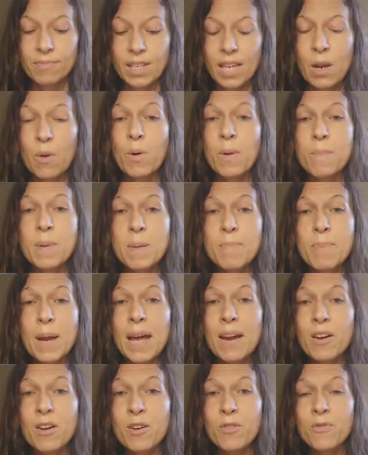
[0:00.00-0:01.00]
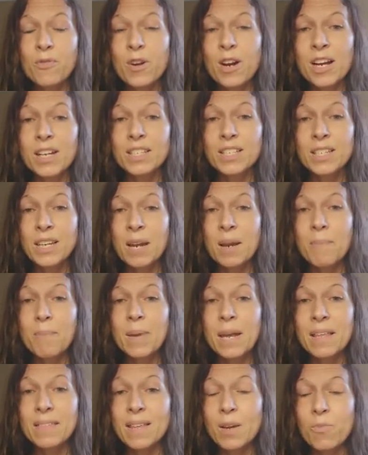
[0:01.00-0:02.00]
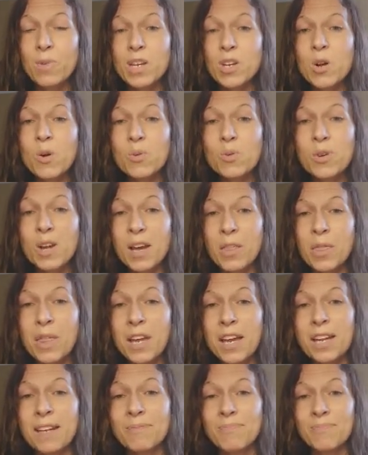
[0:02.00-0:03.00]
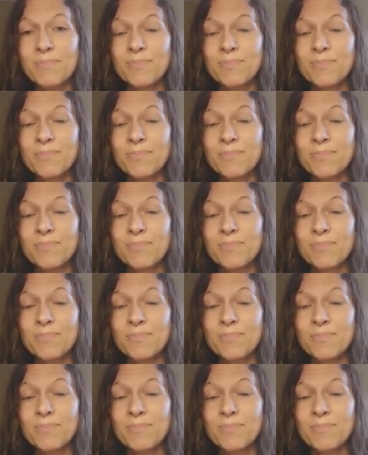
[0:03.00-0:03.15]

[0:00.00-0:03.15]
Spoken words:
It would be better for us to admit that we know nothing